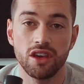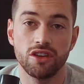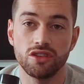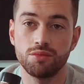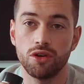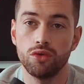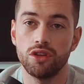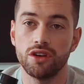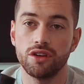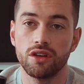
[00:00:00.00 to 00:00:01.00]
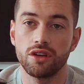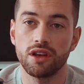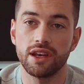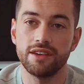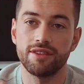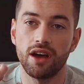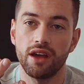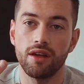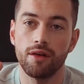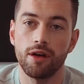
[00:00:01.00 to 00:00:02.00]
You just pull the lever
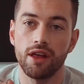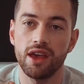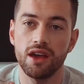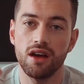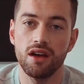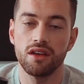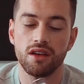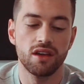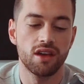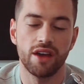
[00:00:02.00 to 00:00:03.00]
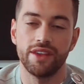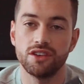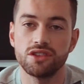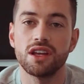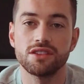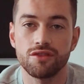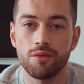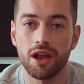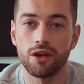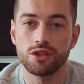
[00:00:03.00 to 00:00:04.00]
here and then it just lets off a
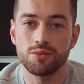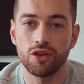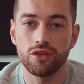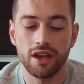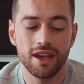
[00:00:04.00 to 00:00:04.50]
bellow of smoke.